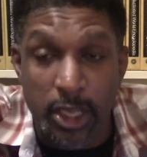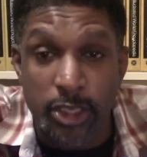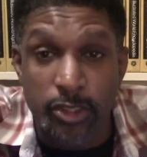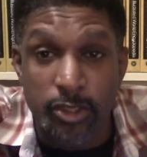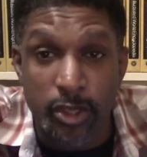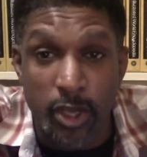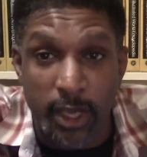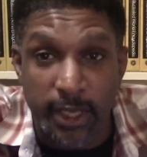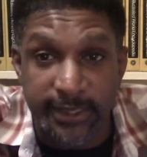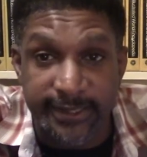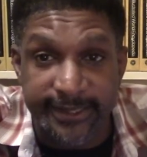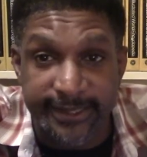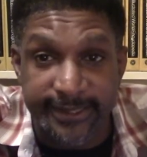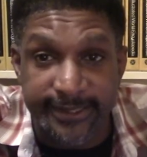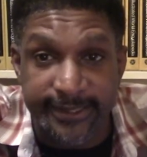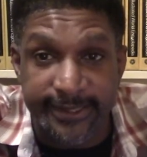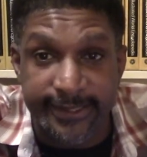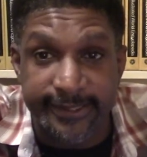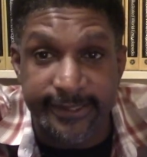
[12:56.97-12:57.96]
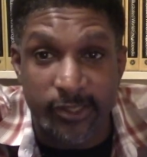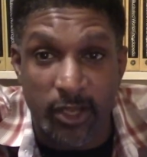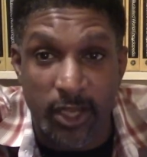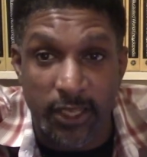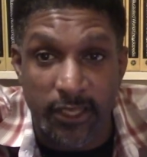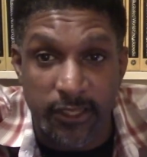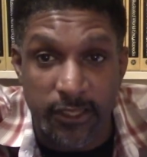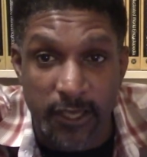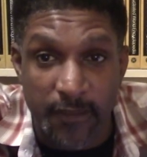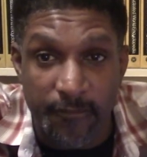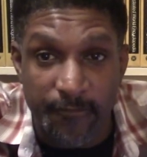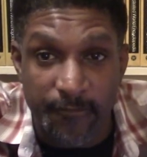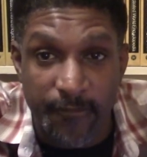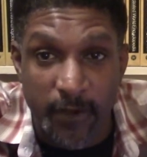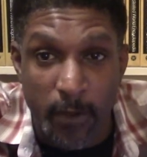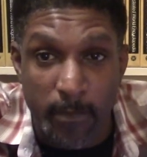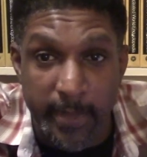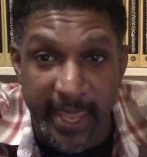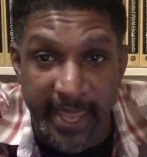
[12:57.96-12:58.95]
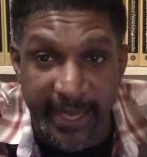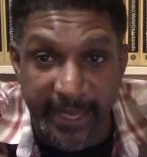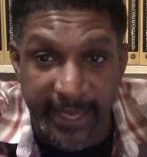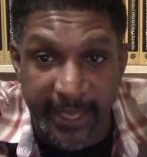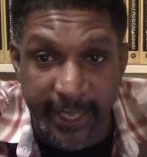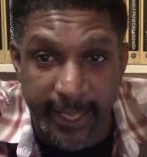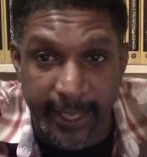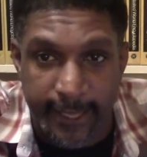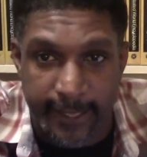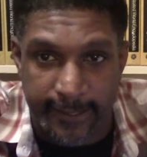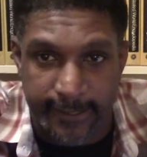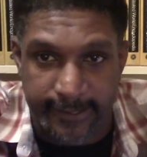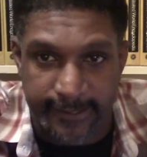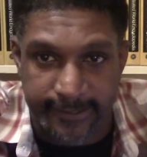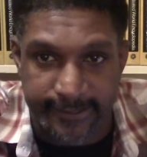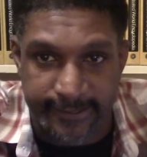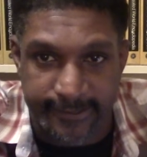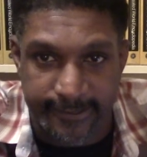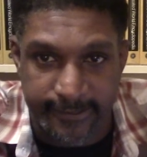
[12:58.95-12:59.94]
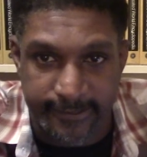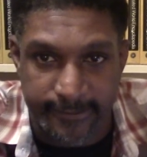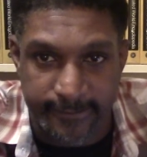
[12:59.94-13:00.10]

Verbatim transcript: Narcissists are nymphomaniacs.